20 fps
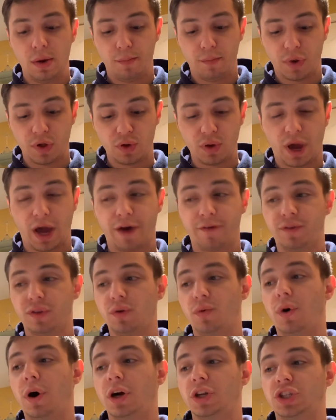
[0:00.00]
But you have to
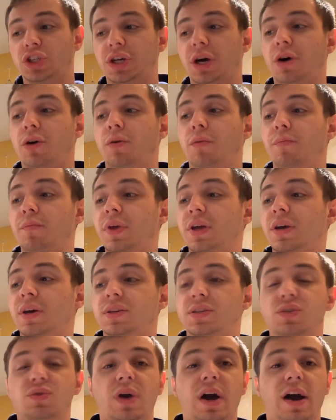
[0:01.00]
watch out
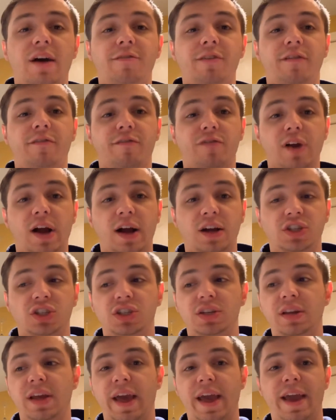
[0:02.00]
because you have a
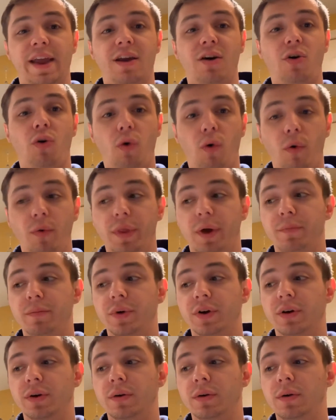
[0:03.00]
fraction and a whole
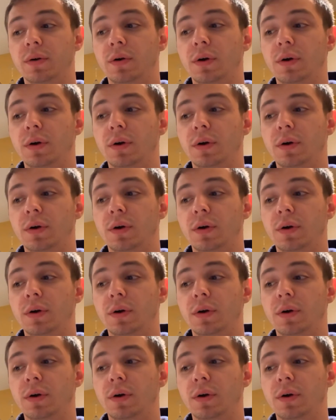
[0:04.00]
number.